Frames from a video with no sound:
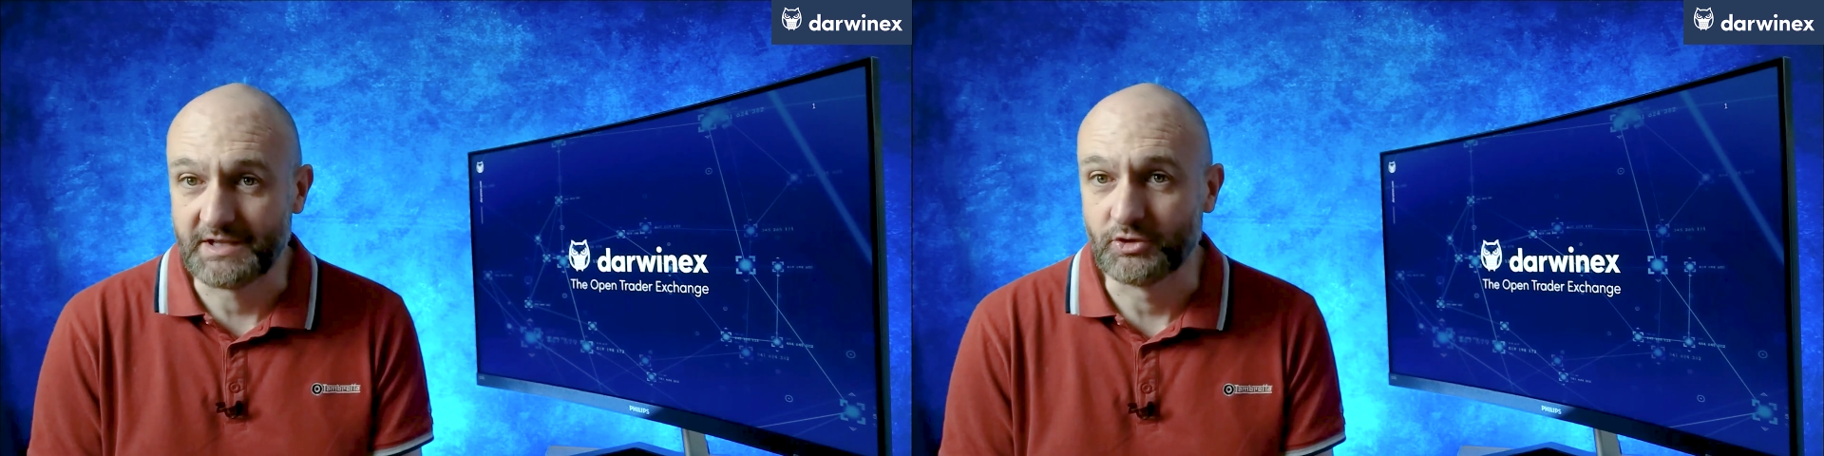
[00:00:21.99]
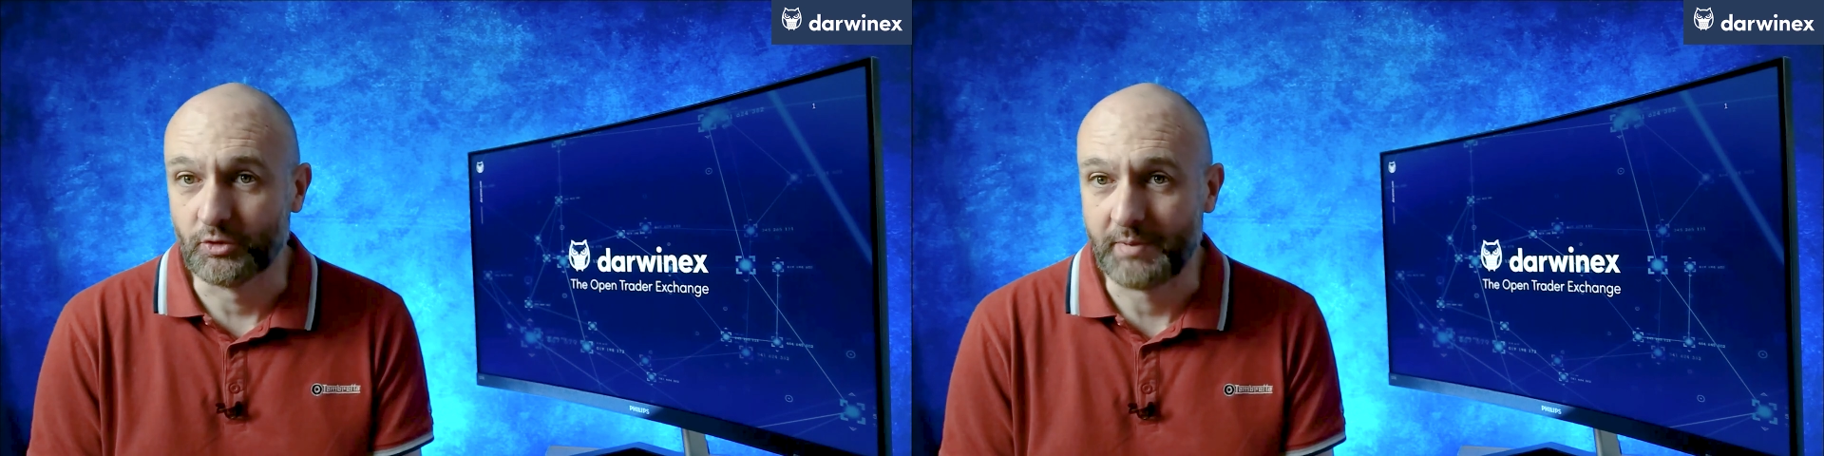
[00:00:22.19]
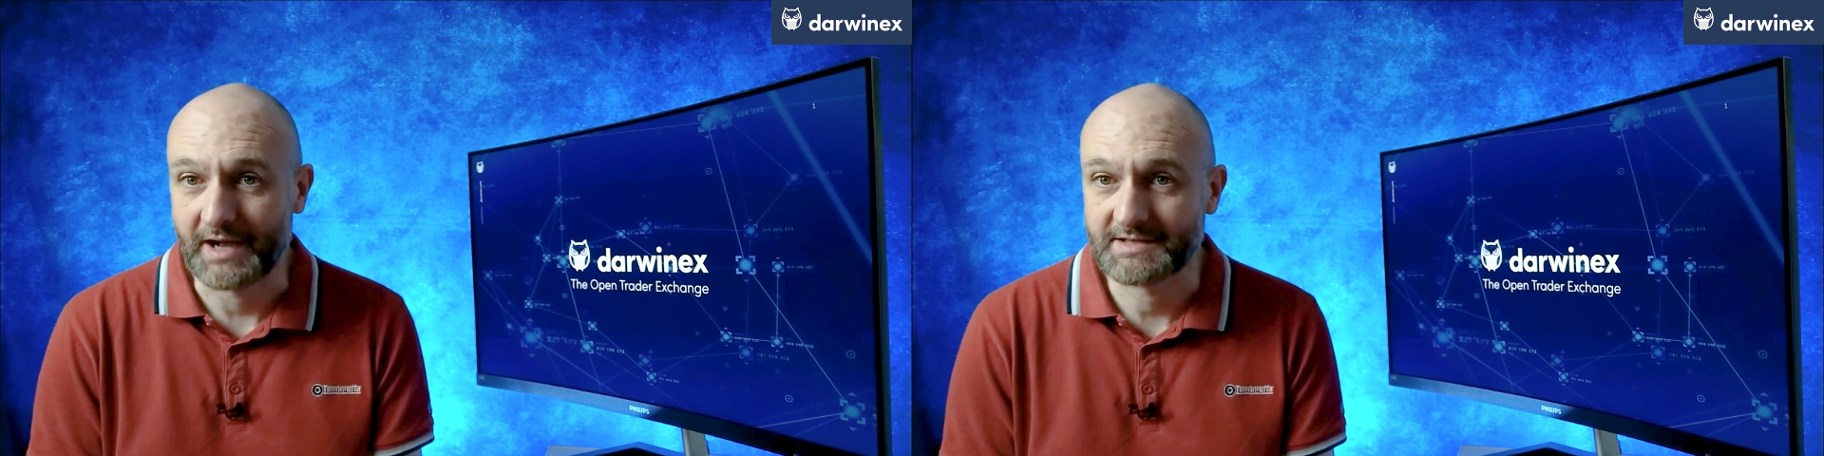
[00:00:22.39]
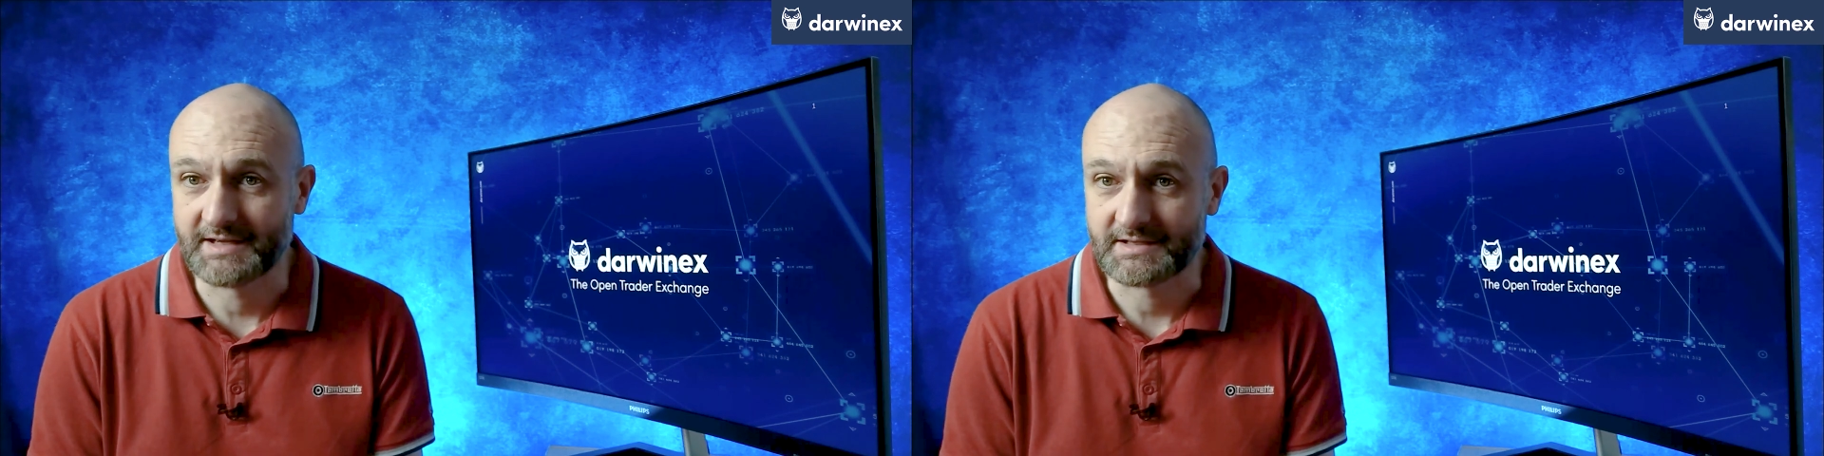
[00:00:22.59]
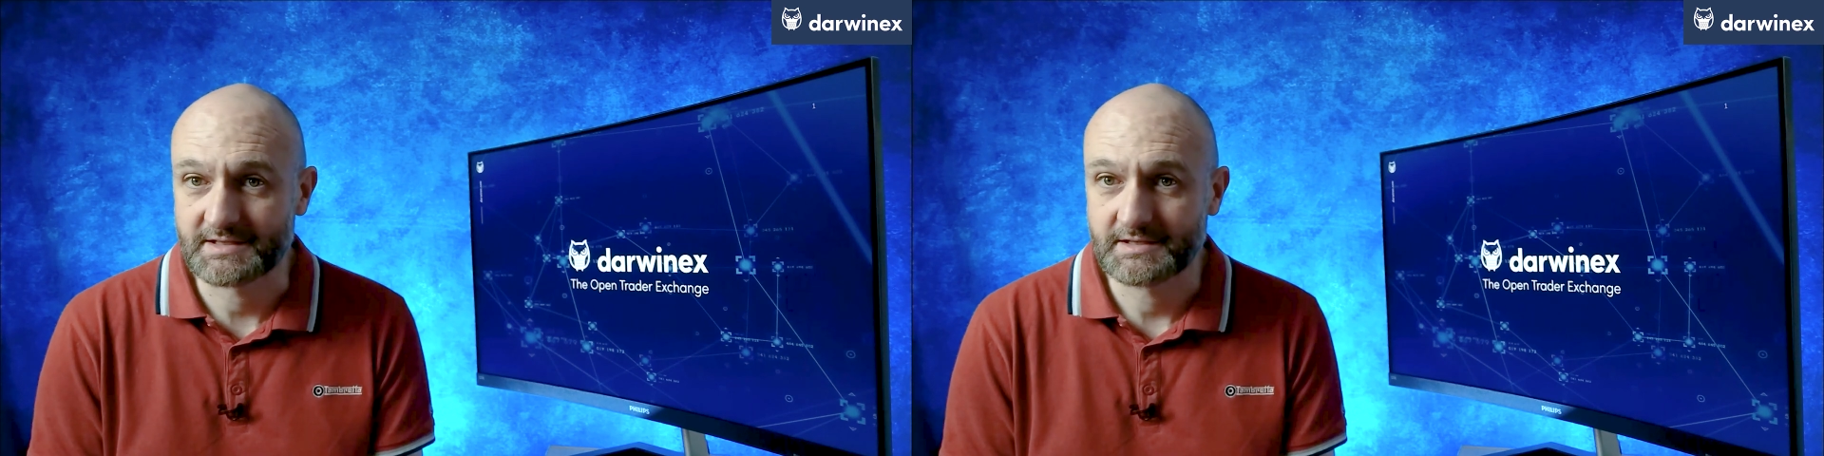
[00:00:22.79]
in your
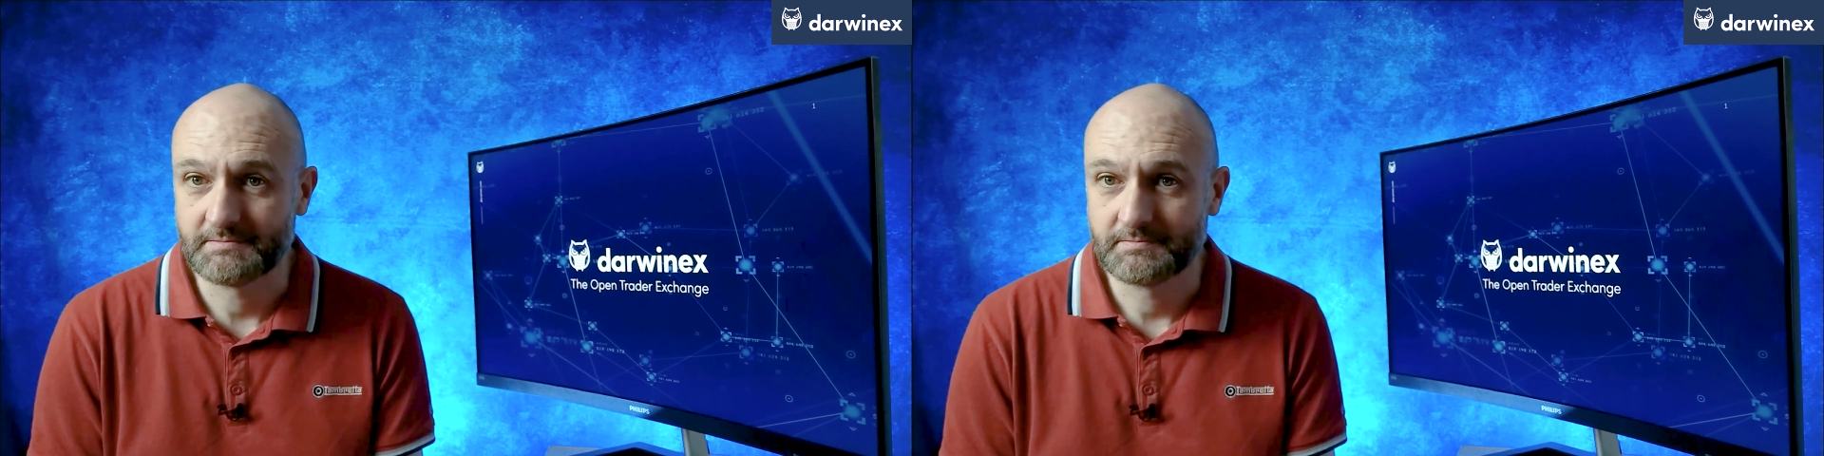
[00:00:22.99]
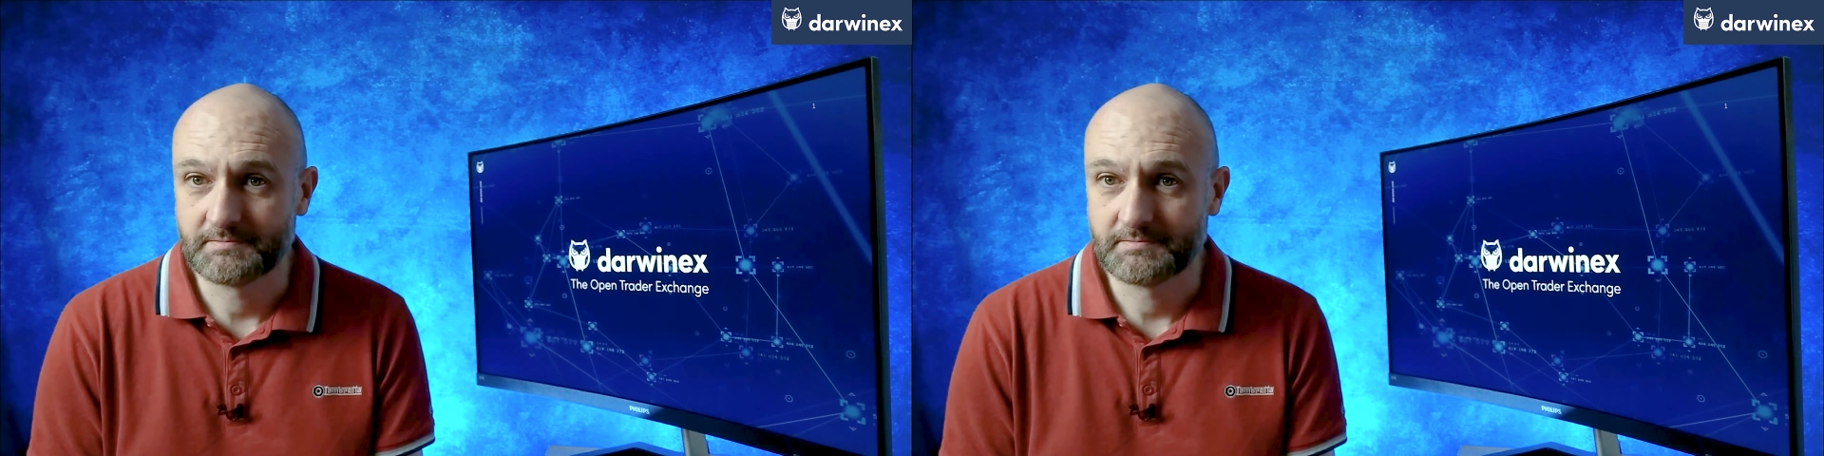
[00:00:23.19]
backtest.